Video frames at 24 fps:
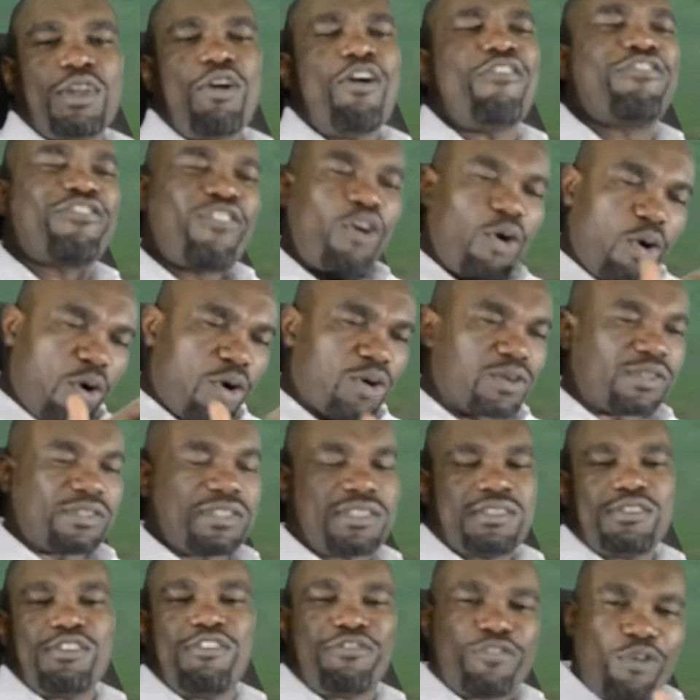Of
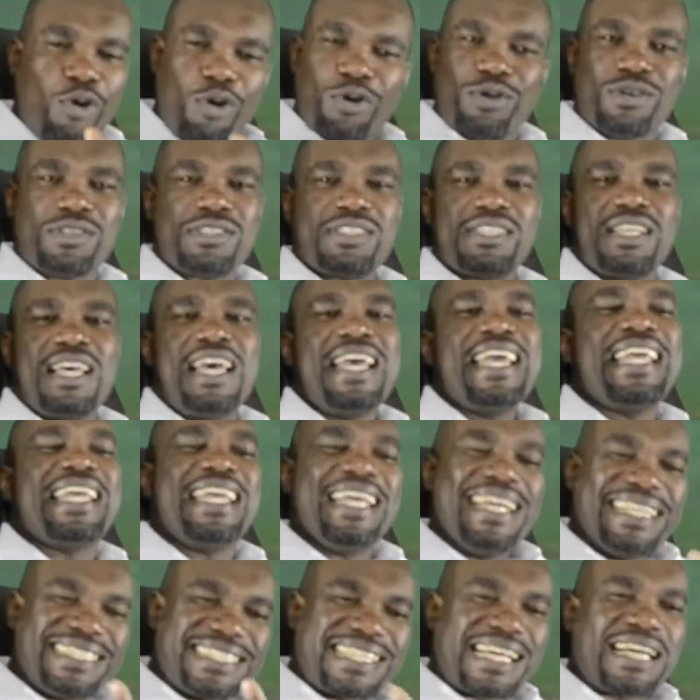course,
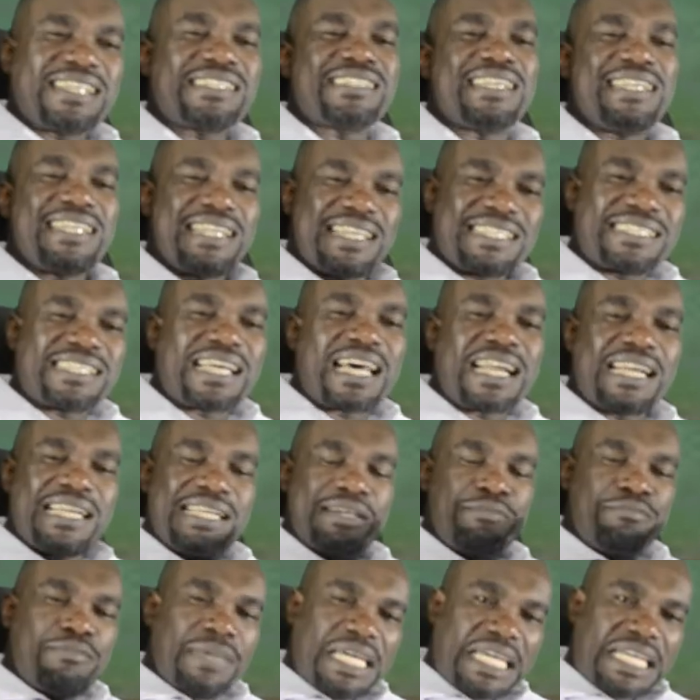it doesn't
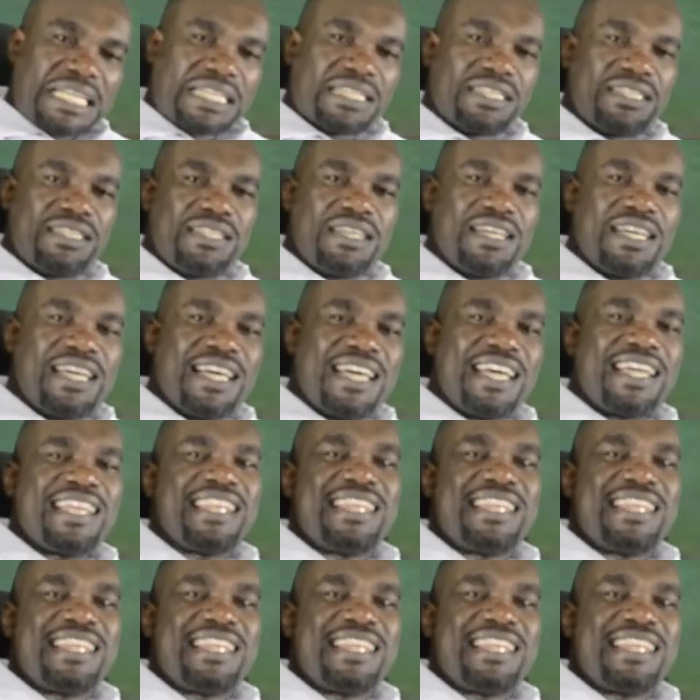necessarily mean